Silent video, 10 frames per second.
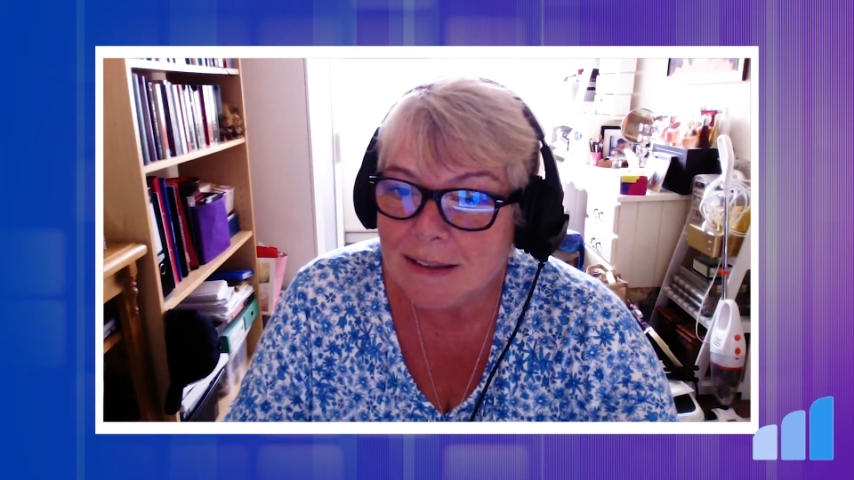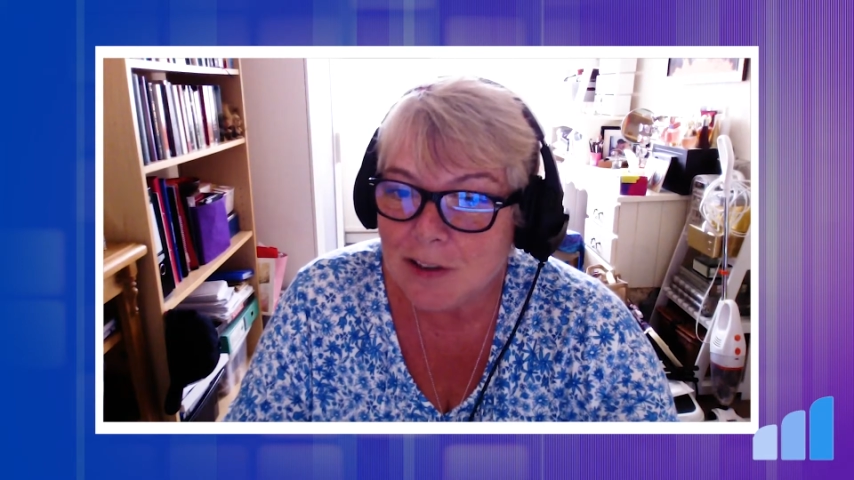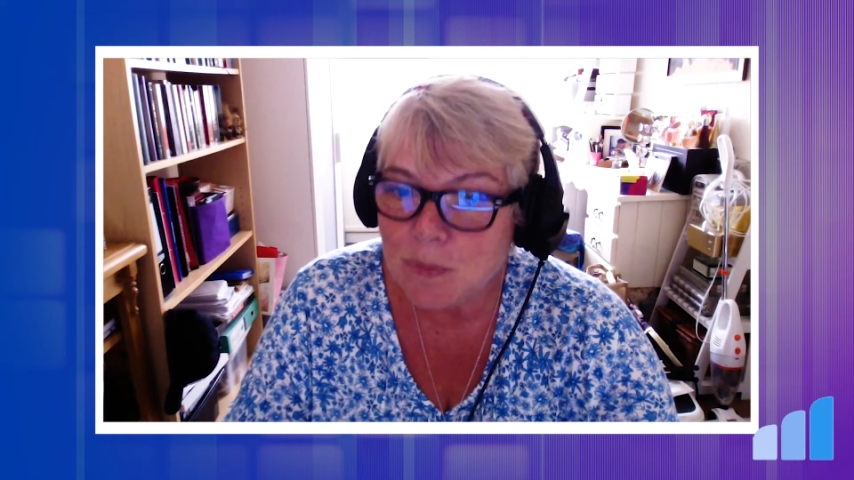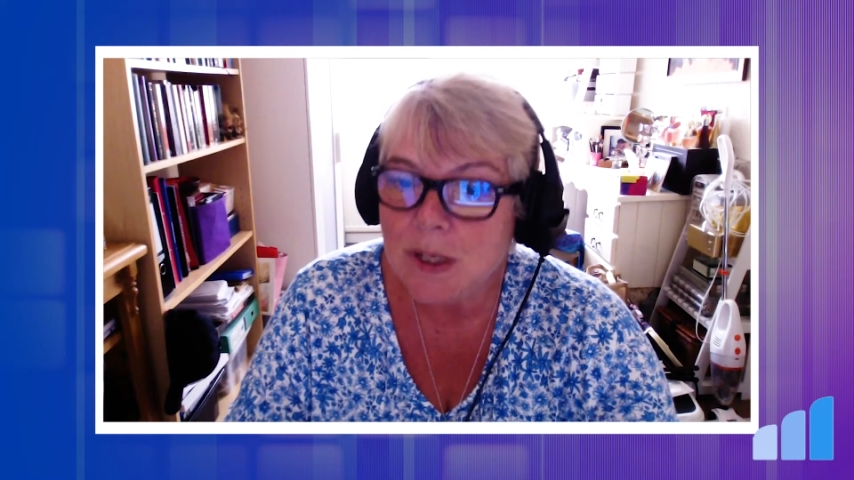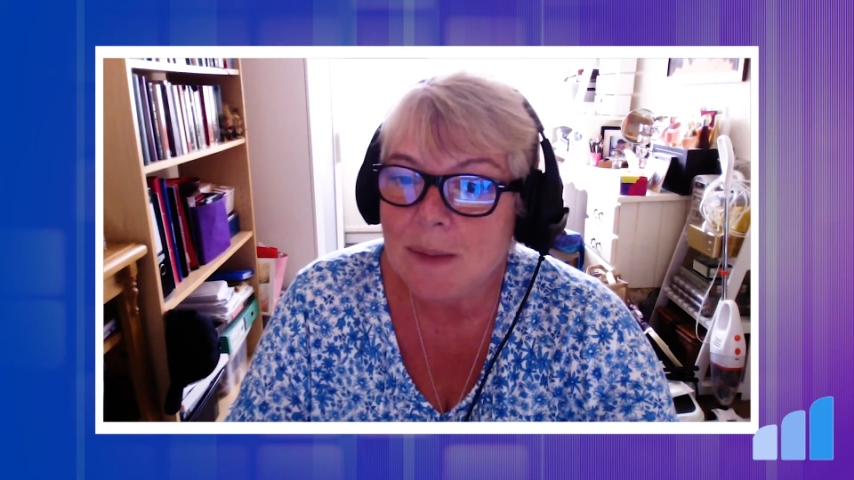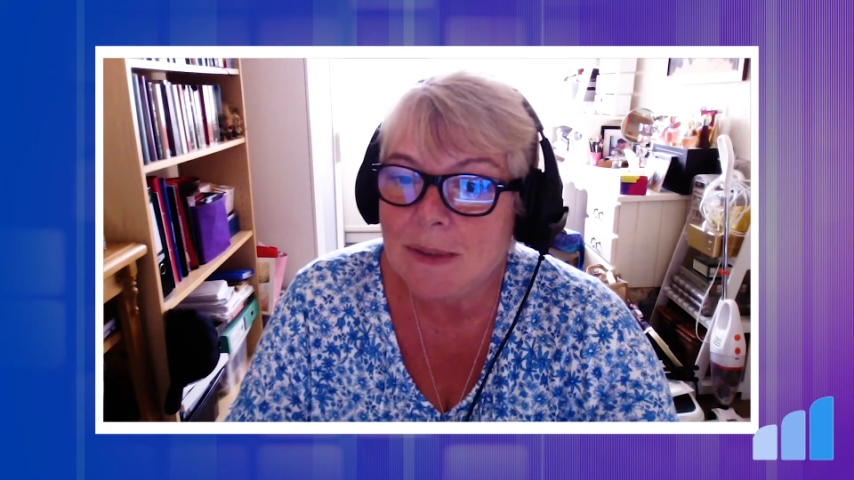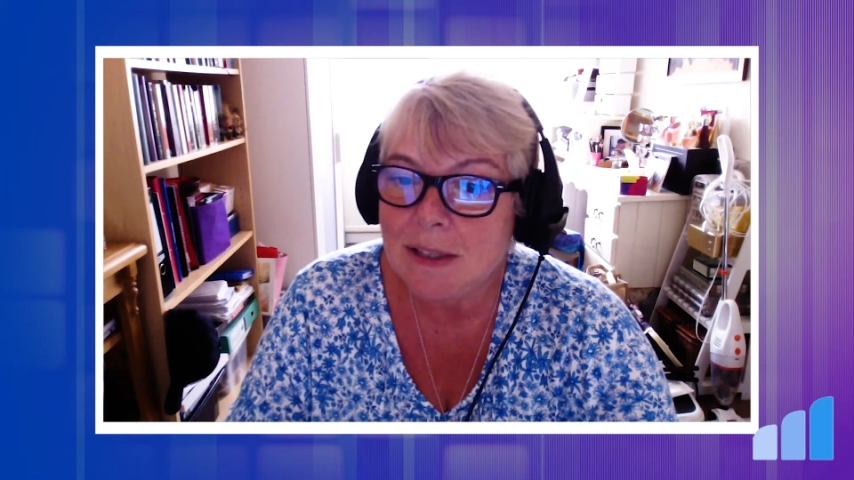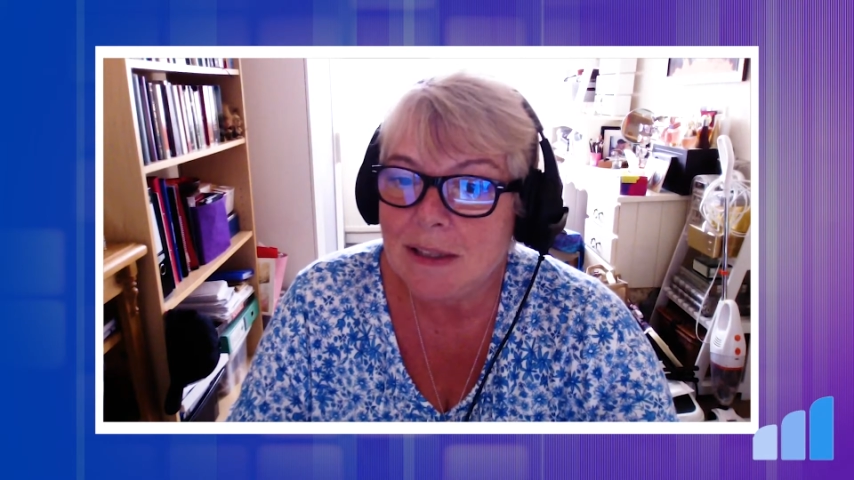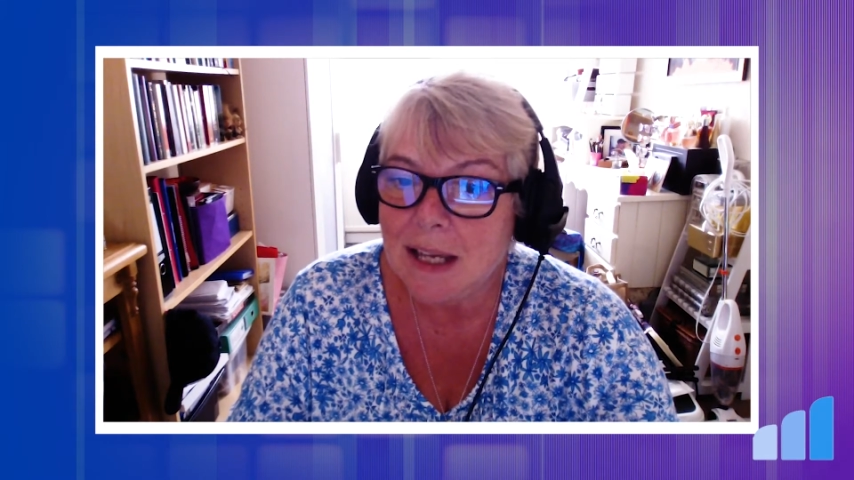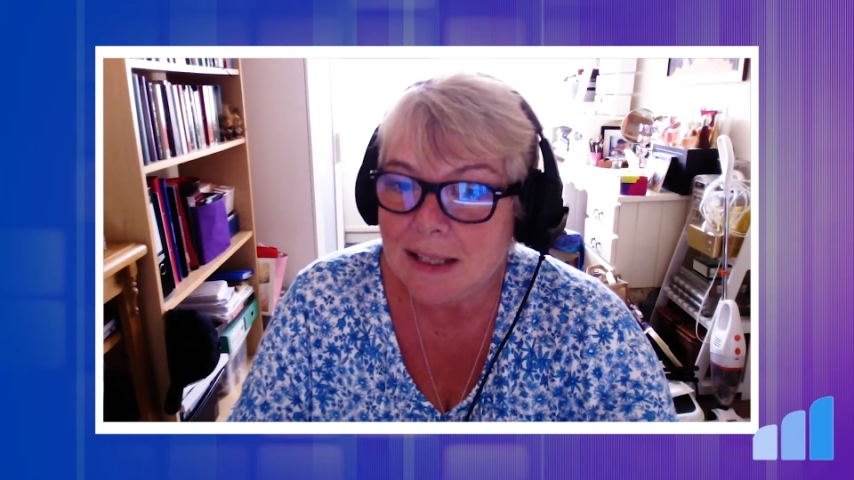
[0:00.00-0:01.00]

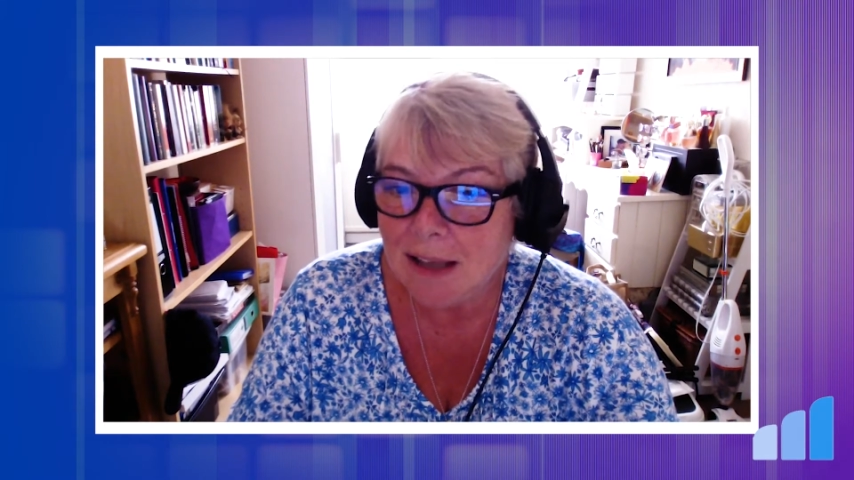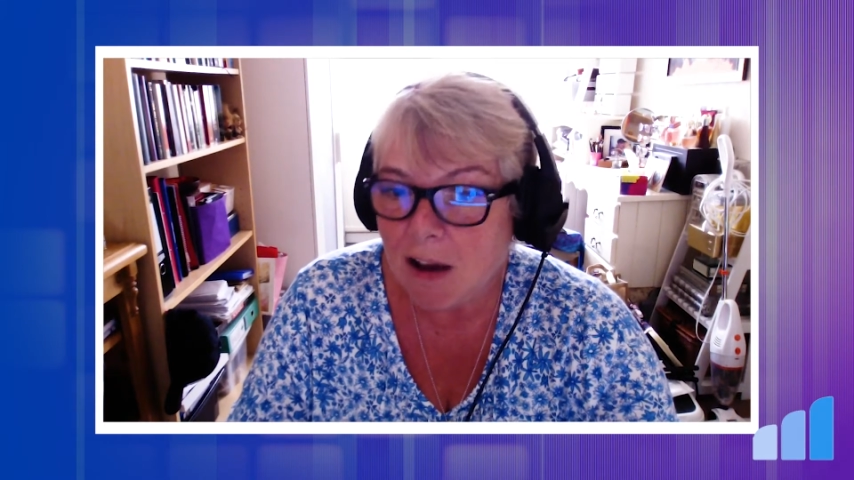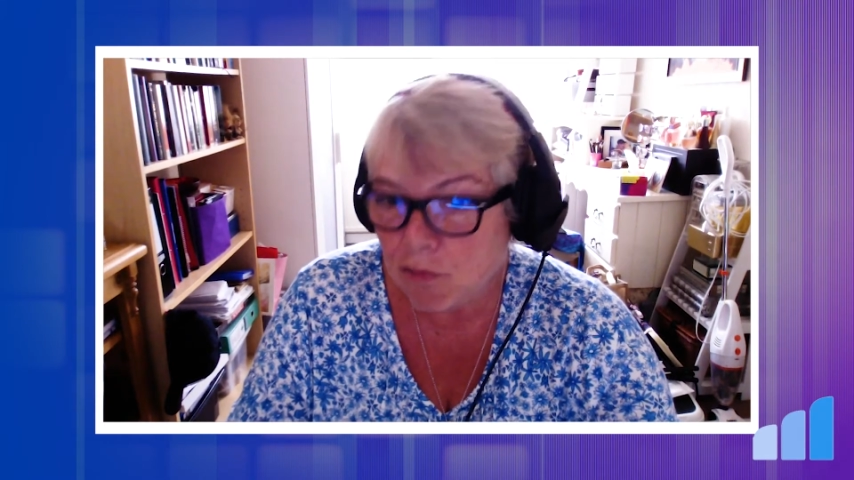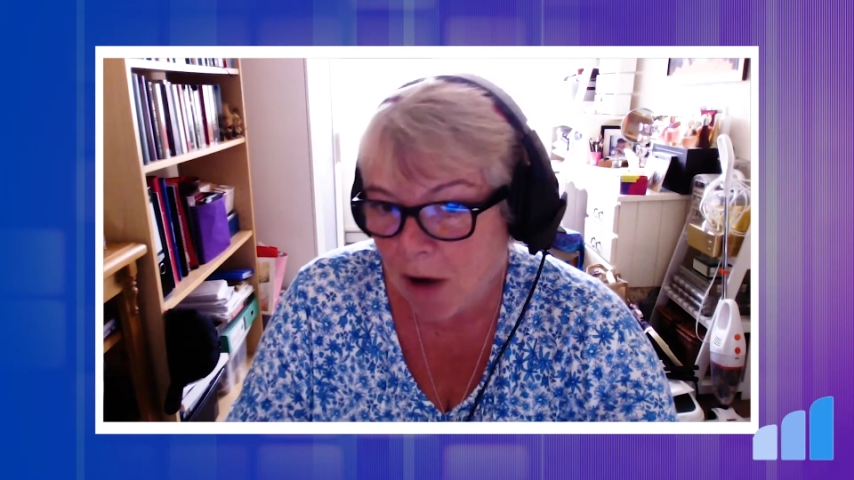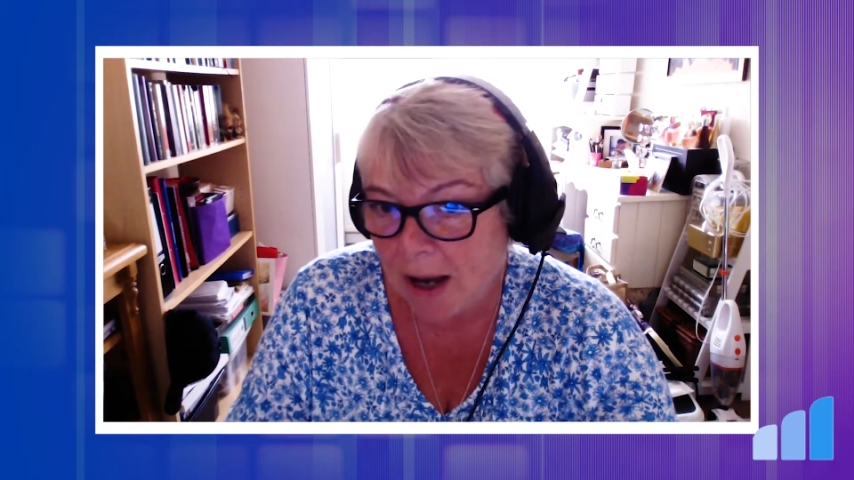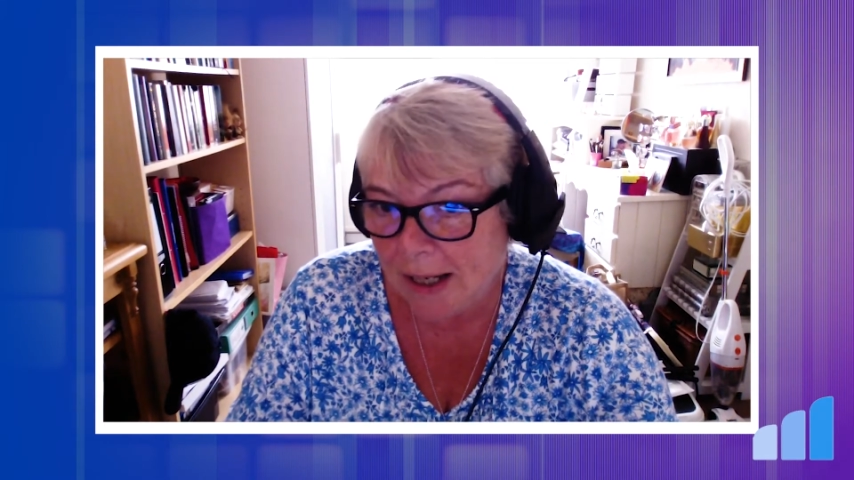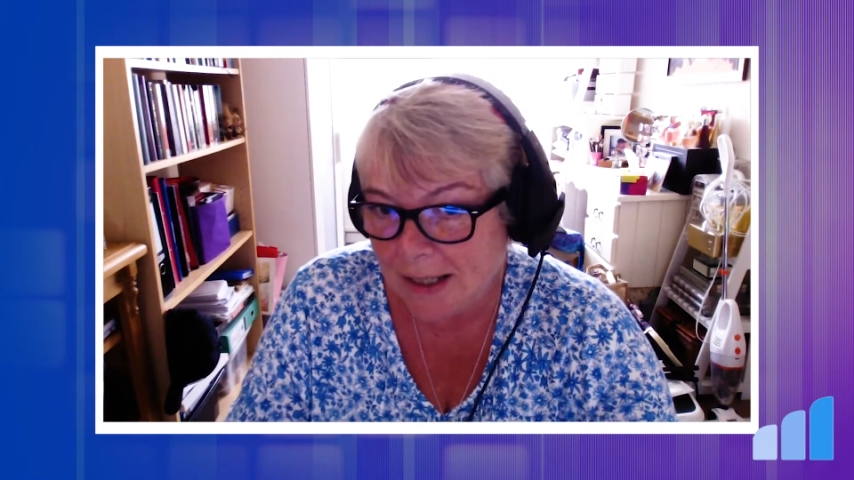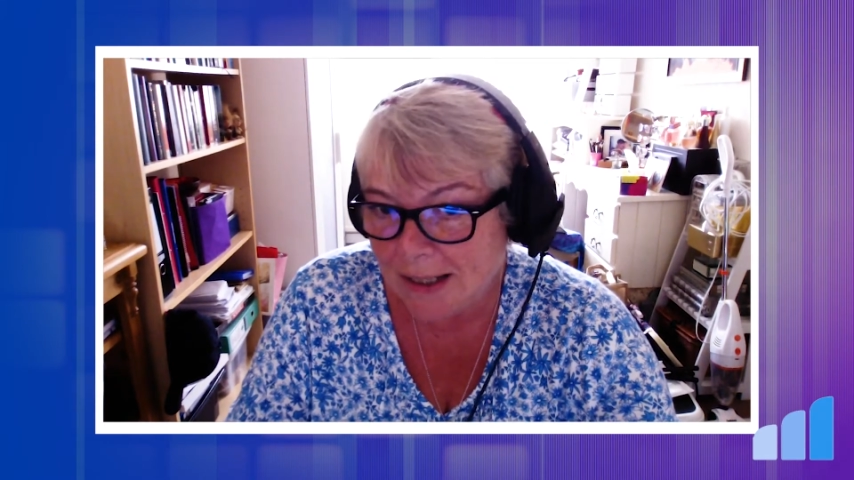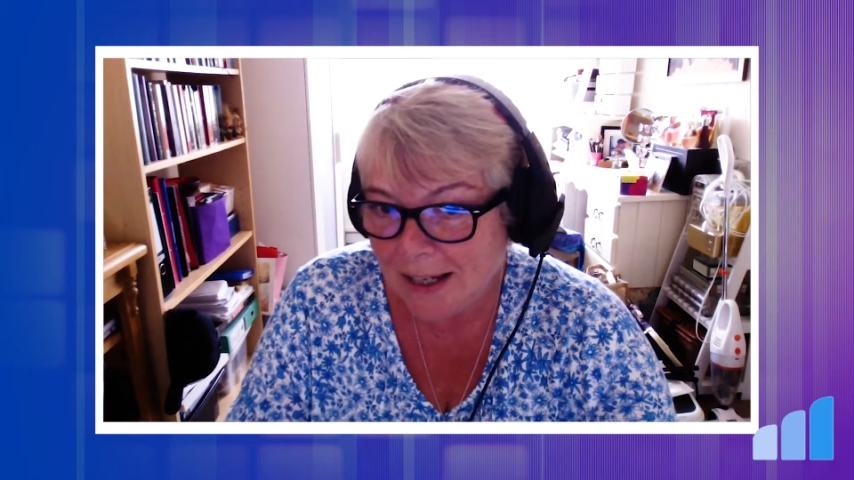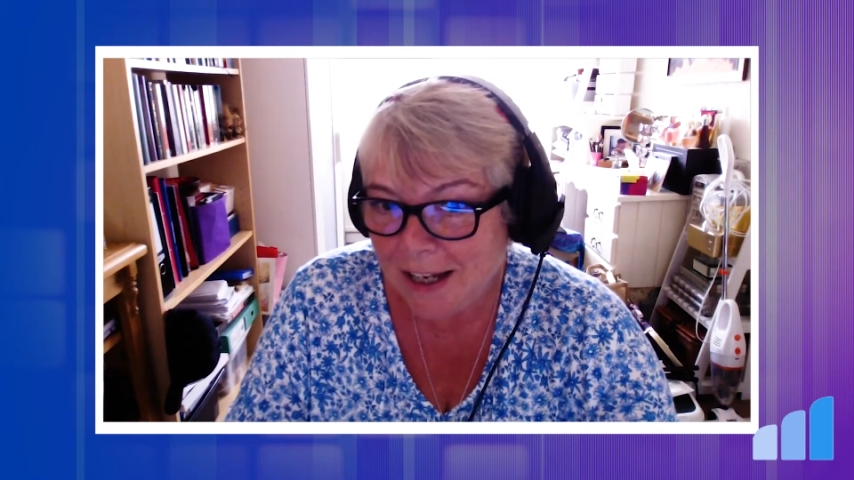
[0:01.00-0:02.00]
Sometimes things aren't
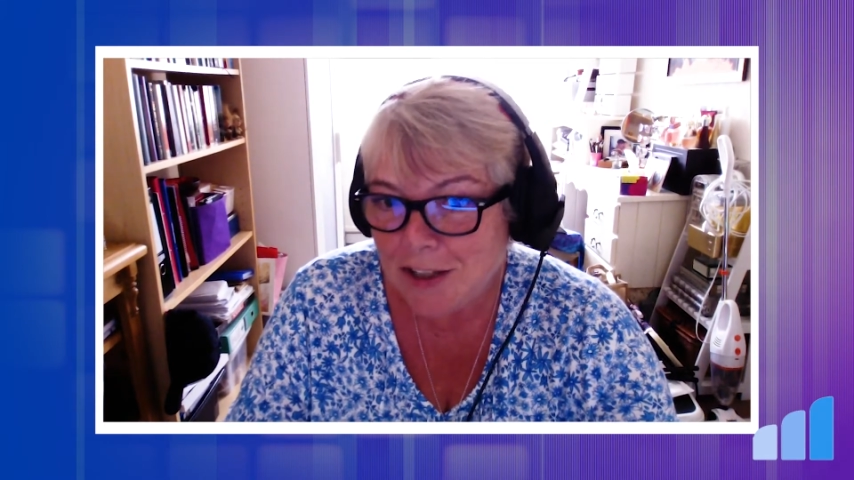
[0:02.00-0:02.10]
right,